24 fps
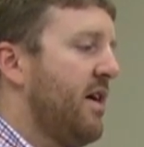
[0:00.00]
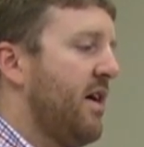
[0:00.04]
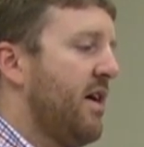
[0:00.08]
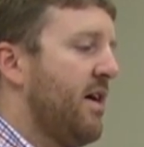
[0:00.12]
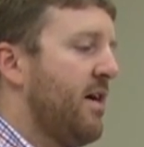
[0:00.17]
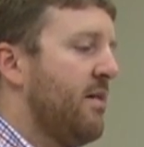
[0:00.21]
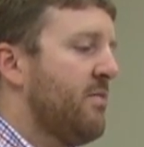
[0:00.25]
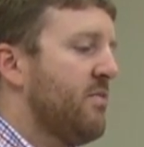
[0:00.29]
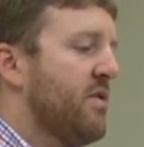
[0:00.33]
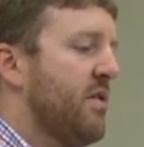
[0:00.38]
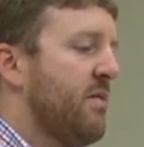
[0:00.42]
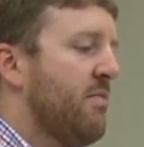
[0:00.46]

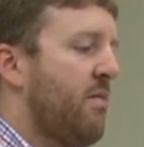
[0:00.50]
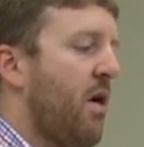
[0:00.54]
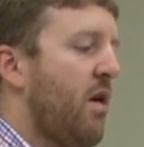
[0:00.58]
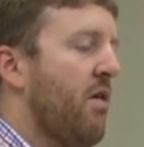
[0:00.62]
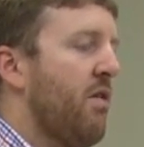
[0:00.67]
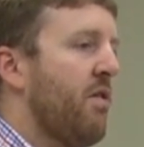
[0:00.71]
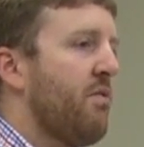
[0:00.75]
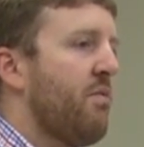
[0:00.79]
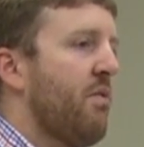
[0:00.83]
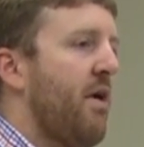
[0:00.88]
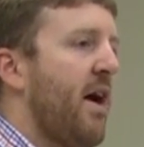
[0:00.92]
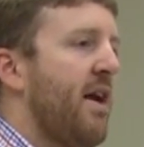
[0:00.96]
um, some
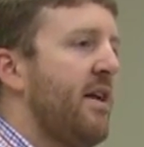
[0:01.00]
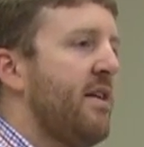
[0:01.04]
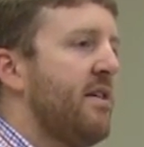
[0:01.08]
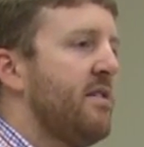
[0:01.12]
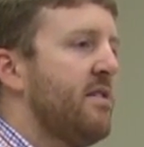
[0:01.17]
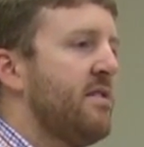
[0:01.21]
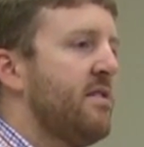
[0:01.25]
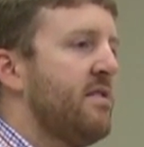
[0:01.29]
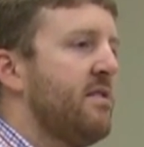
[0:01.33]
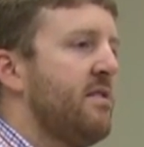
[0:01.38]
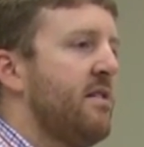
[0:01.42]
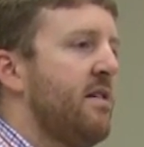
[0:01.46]

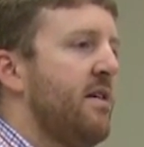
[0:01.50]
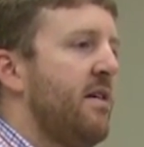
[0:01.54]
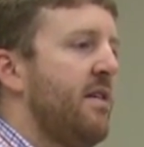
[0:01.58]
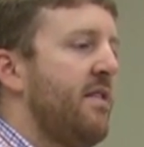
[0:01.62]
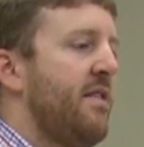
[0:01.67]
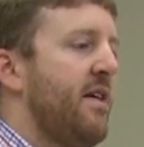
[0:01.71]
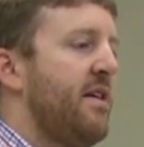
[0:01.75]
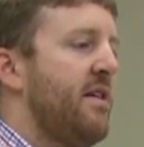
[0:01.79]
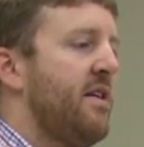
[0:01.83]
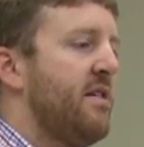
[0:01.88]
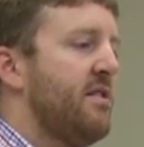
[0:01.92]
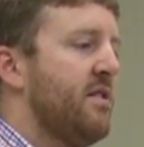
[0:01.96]
arthritis,
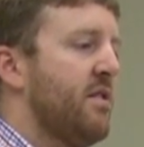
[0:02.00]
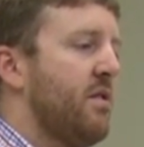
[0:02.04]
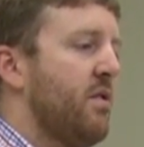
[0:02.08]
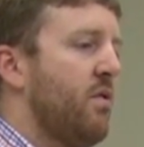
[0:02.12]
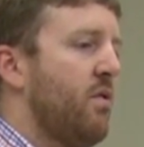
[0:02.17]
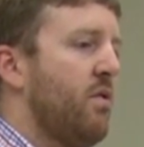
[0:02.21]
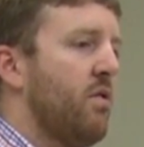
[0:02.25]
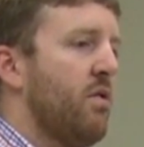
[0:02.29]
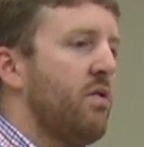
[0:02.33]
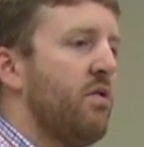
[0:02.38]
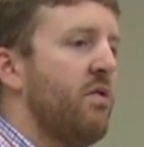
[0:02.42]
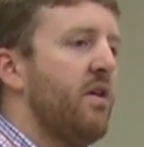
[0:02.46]
that doesn't
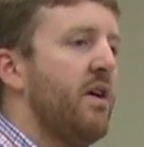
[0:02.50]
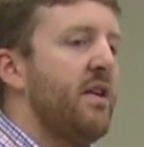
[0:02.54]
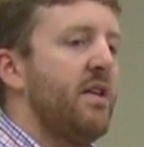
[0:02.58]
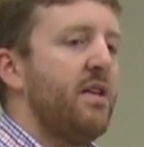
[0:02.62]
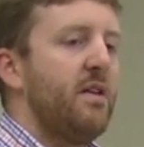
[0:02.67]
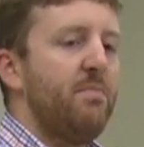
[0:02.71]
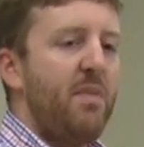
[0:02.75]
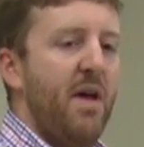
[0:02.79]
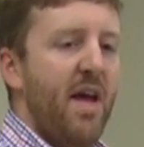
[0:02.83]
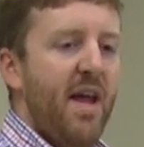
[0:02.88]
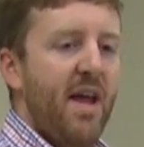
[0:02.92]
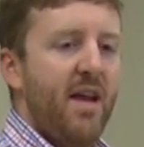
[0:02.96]
correlate
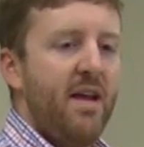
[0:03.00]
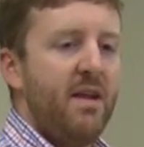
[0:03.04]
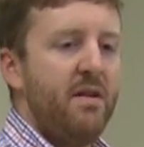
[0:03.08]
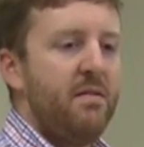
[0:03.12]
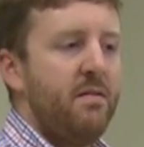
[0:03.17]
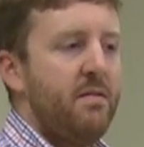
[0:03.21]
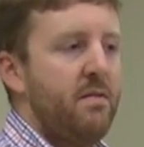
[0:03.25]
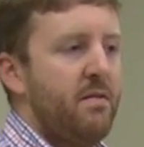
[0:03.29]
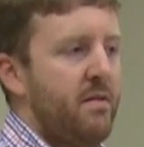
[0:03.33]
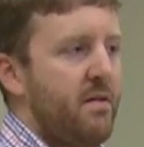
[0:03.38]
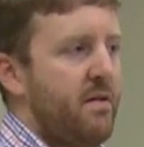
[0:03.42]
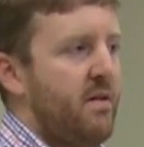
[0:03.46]
to pain.
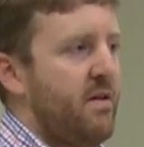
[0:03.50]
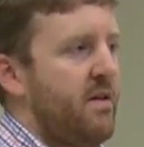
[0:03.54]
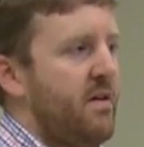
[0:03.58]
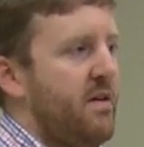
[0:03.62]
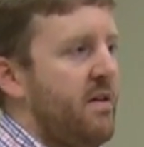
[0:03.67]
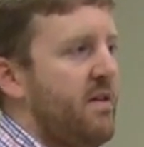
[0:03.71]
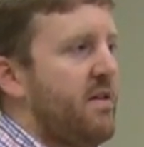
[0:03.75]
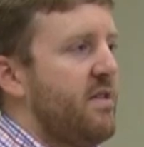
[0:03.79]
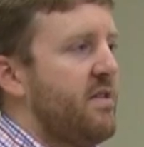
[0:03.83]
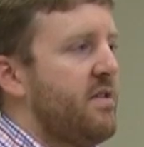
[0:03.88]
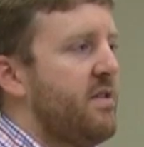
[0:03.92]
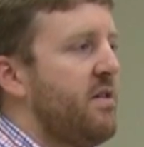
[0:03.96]

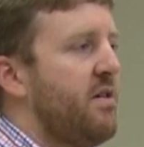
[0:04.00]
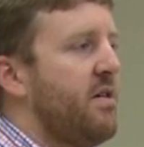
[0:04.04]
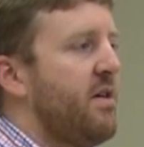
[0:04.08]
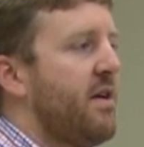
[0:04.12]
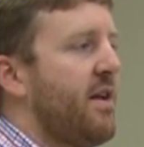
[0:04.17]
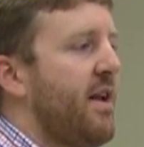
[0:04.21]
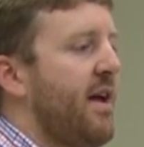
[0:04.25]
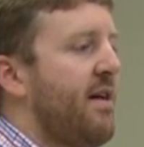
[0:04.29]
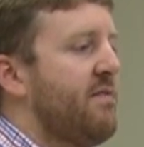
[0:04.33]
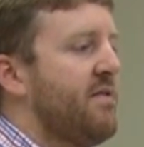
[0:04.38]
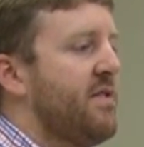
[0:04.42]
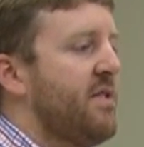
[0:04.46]
So you
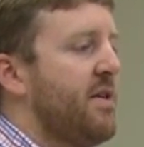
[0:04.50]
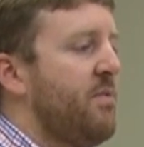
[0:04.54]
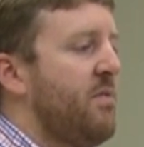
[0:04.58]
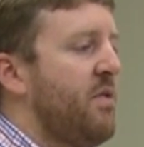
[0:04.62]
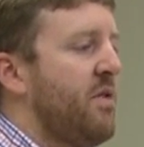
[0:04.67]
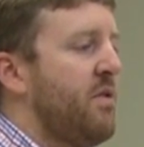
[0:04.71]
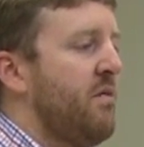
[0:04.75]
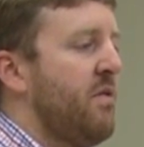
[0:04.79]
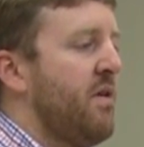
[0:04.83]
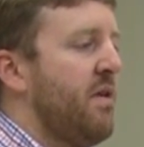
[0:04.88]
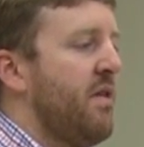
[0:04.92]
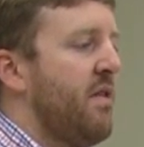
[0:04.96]
could have
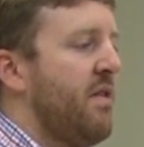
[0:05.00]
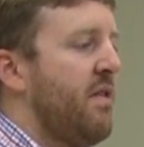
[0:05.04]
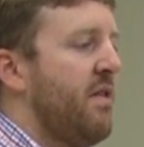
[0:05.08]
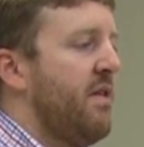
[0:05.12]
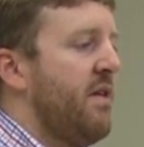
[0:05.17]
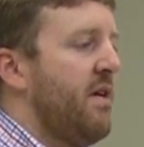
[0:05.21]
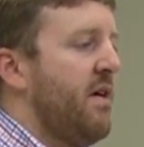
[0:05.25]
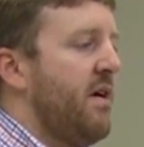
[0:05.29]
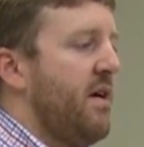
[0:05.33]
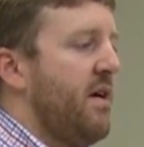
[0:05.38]
someone with